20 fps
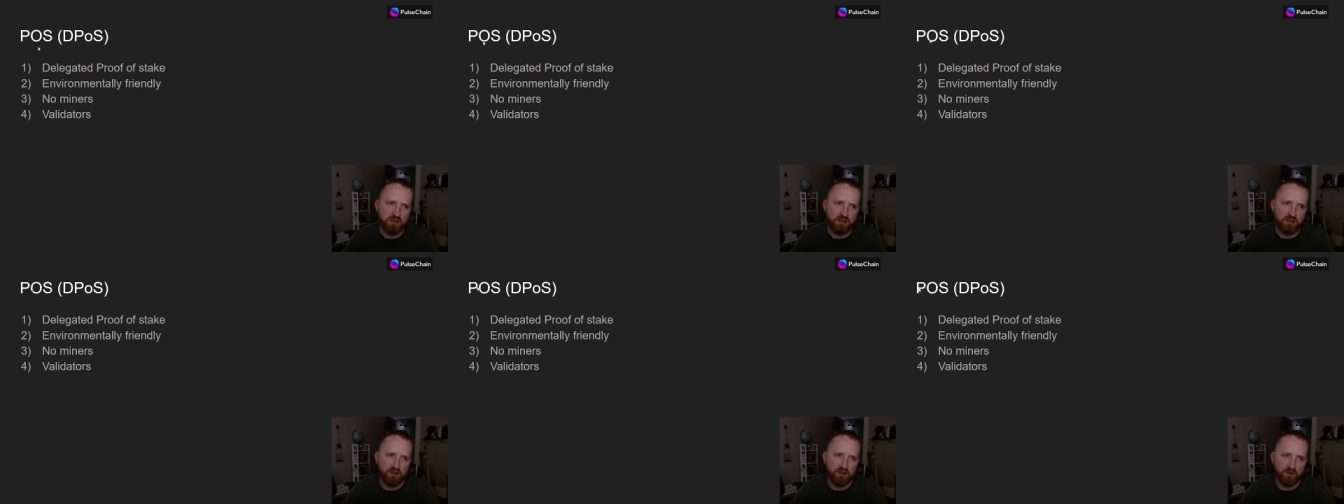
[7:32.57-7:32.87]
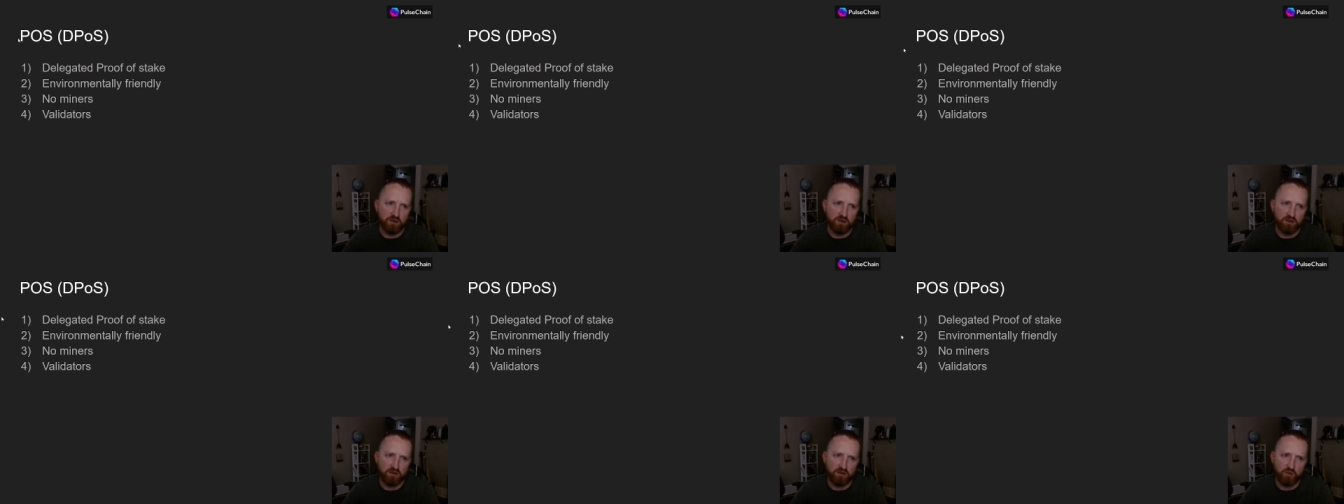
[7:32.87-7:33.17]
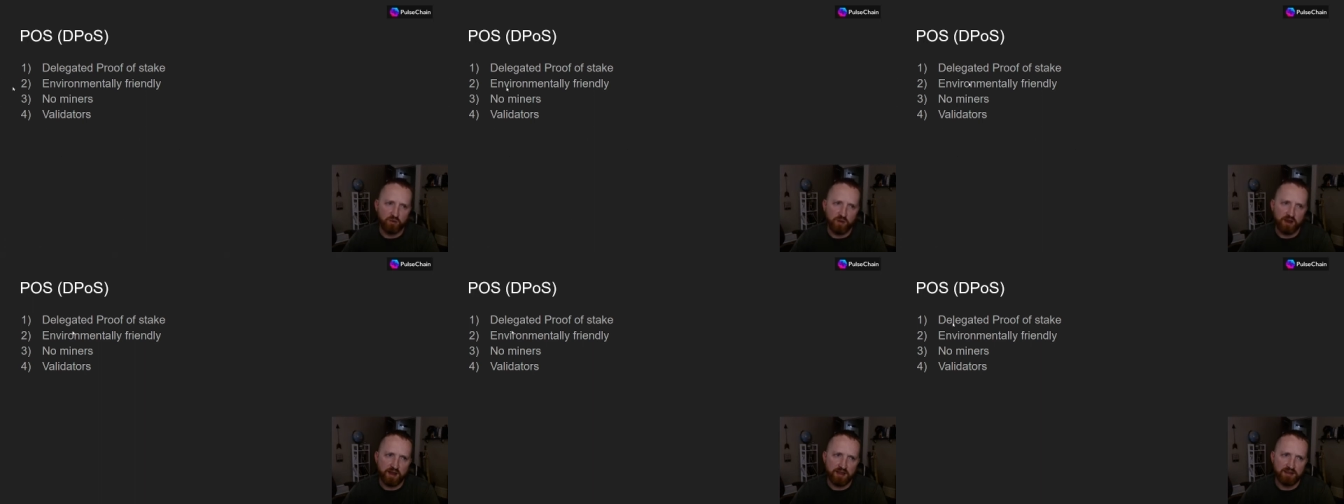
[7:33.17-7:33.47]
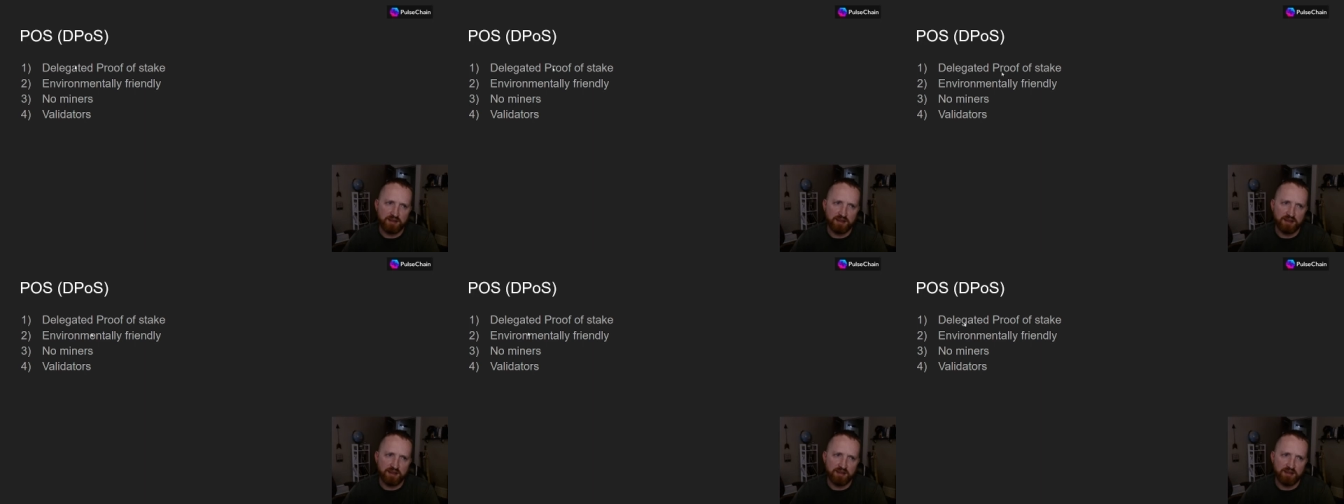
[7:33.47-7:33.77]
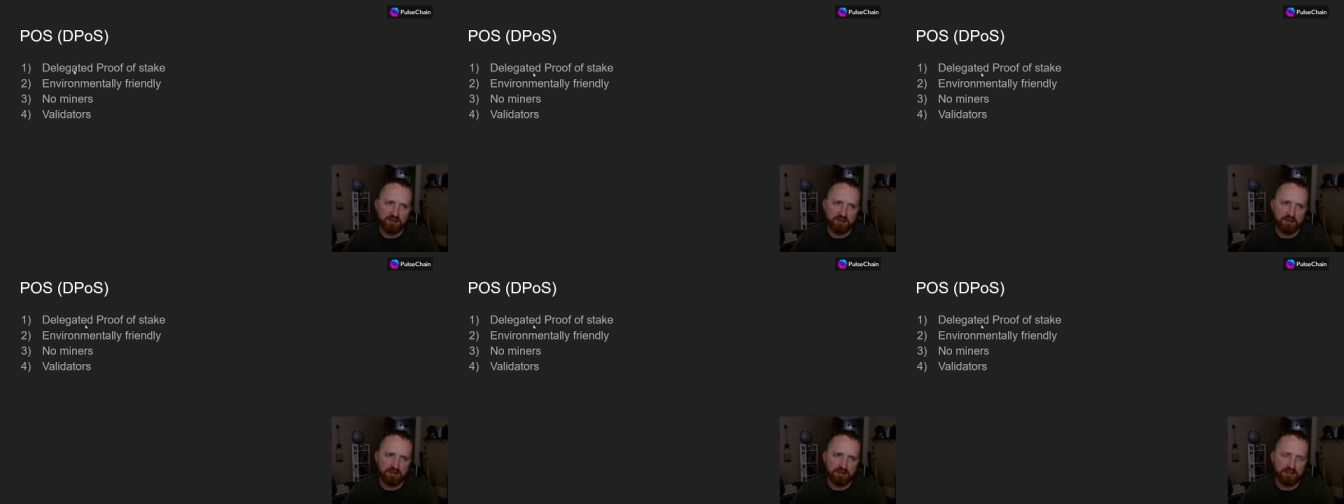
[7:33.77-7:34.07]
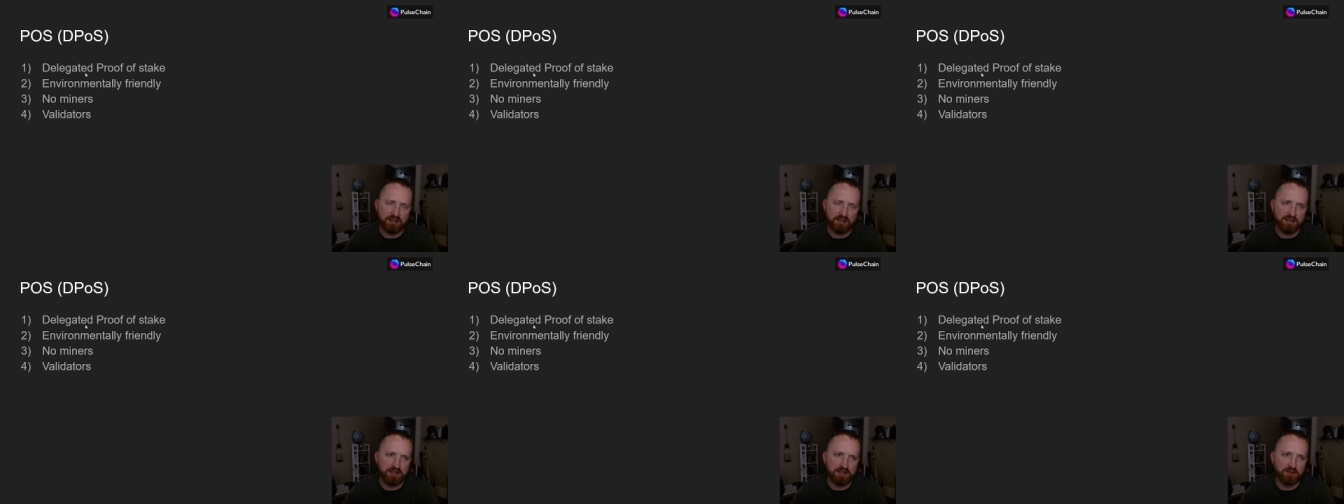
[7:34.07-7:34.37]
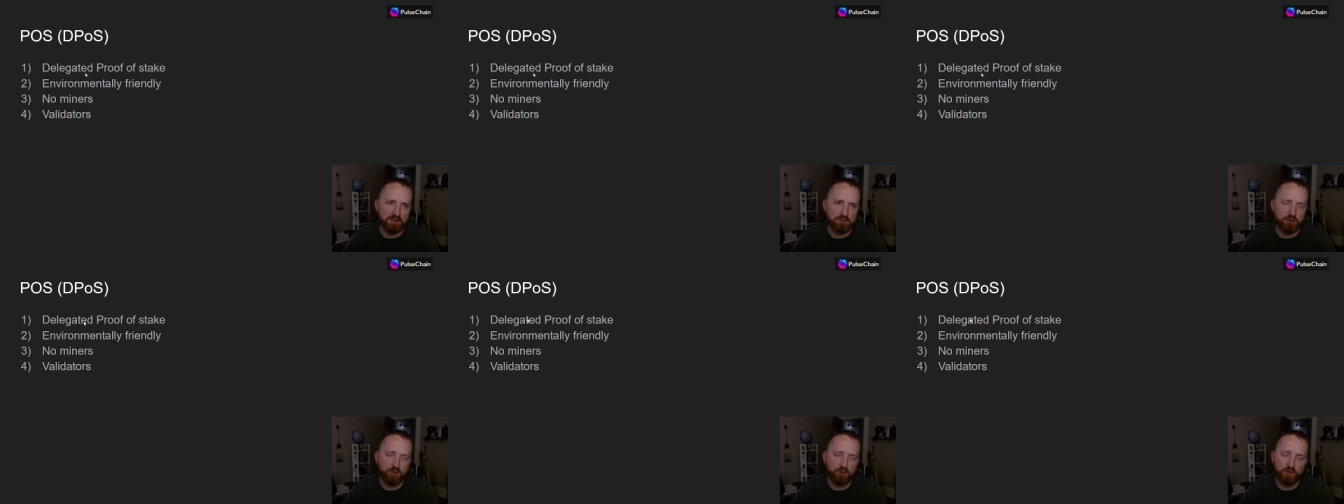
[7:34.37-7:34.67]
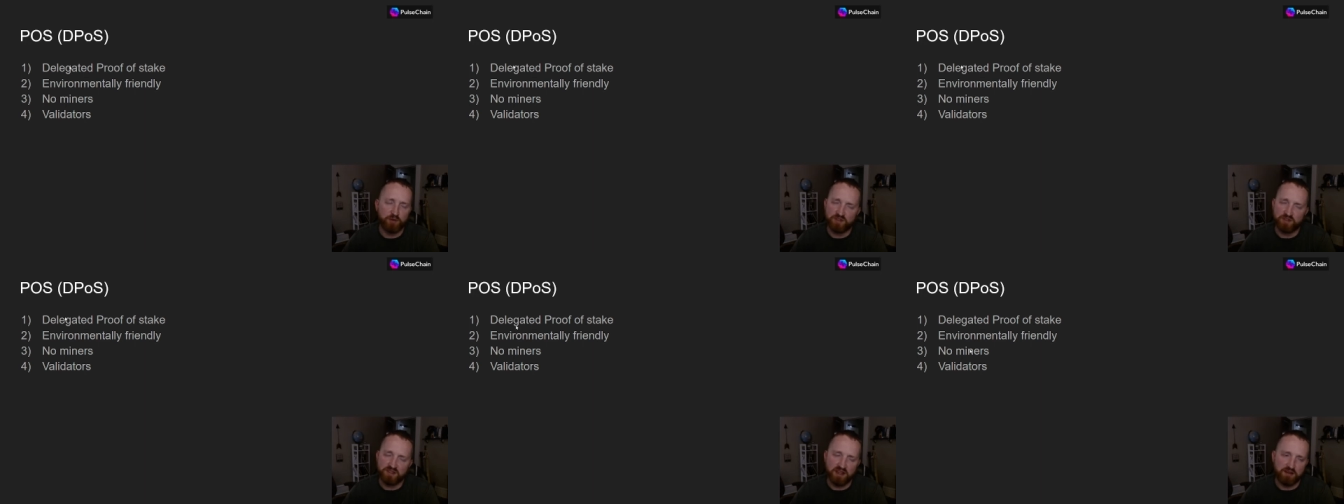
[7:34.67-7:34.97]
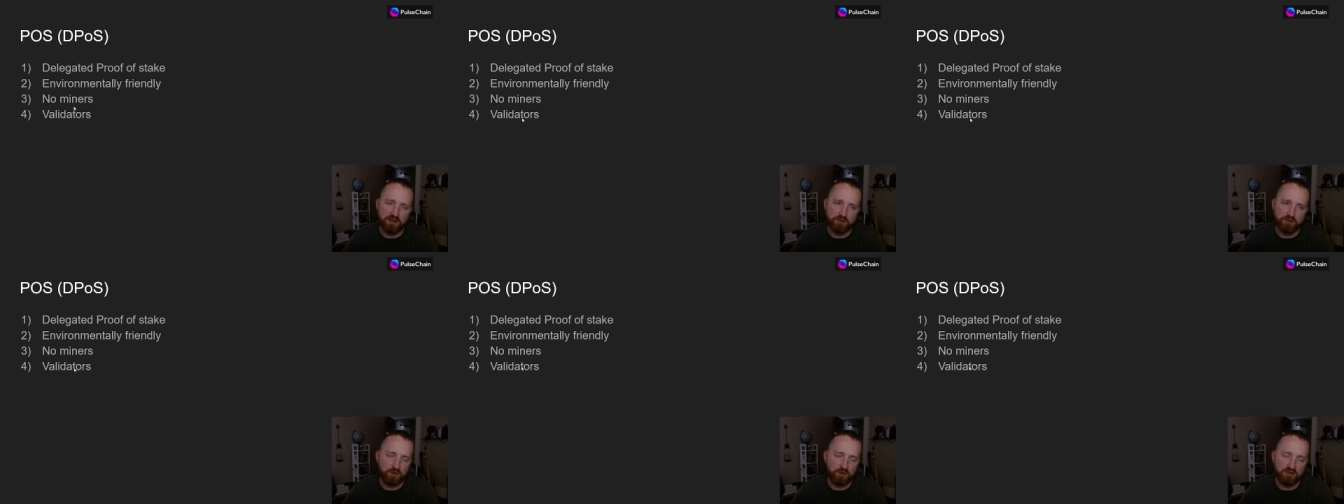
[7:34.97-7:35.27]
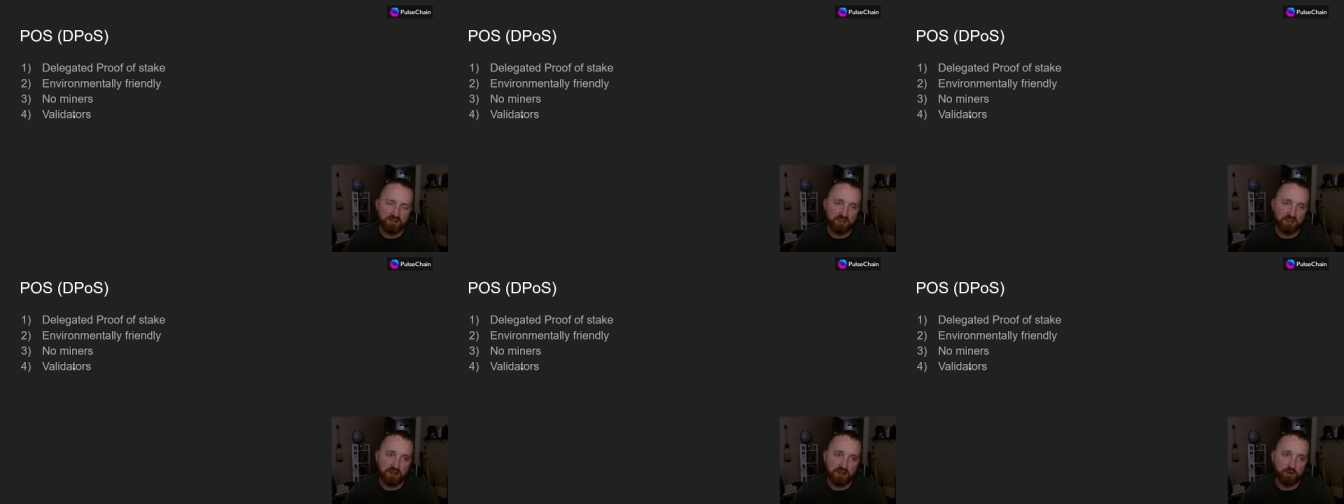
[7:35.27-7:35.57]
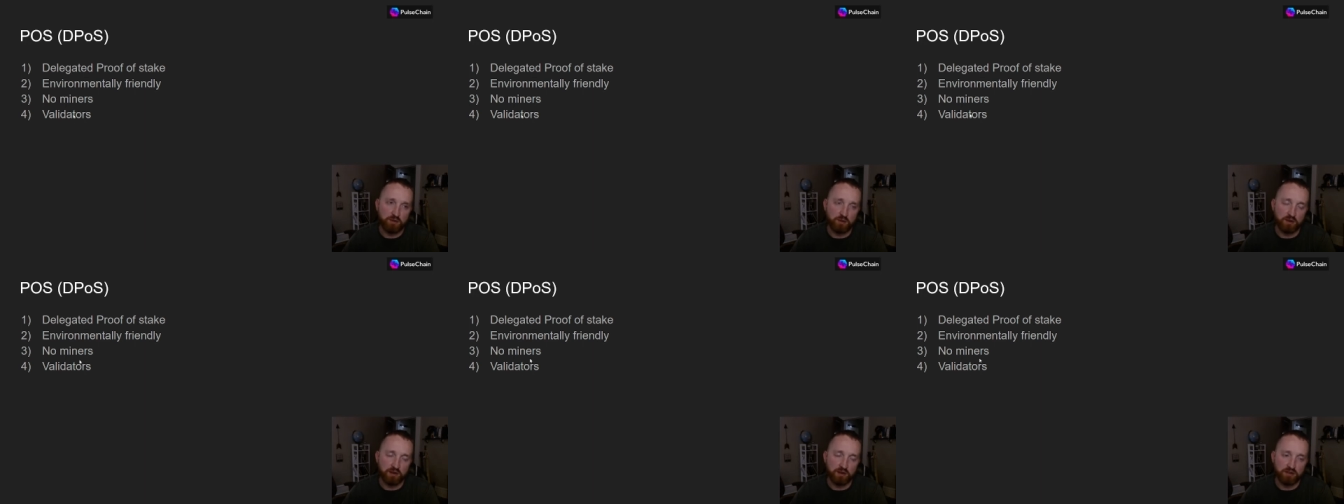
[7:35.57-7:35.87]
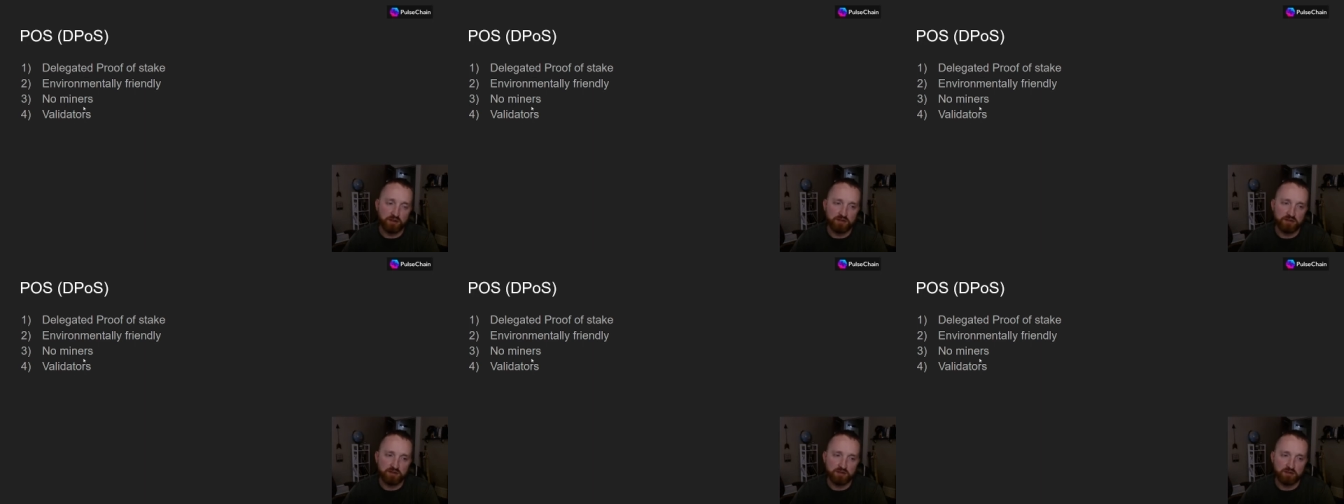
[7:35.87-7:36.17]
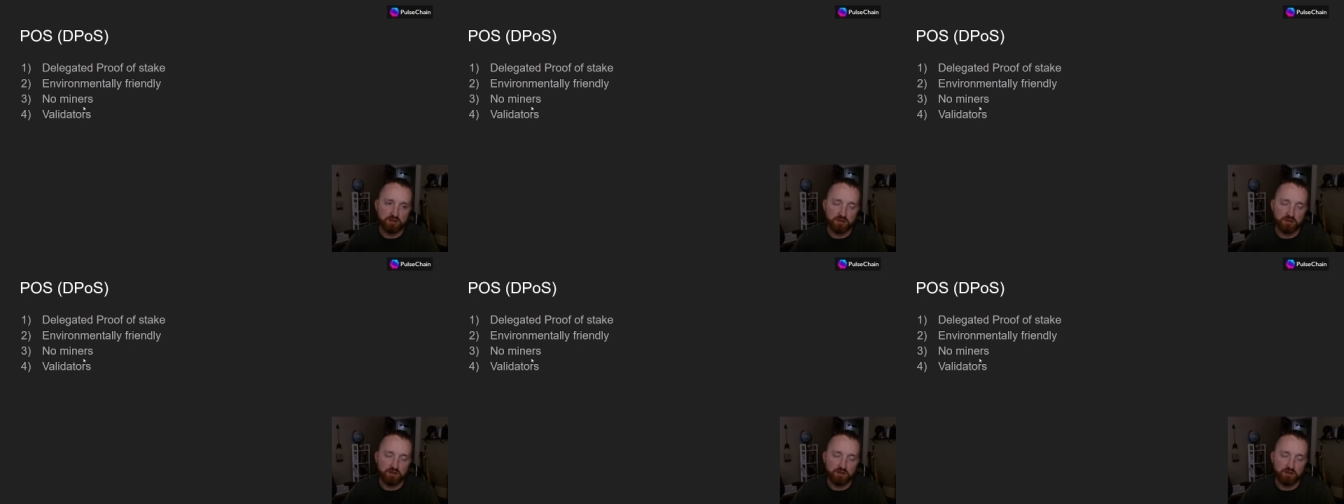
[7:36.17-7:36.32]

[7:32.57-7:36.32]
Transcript: The way that proof of stake works,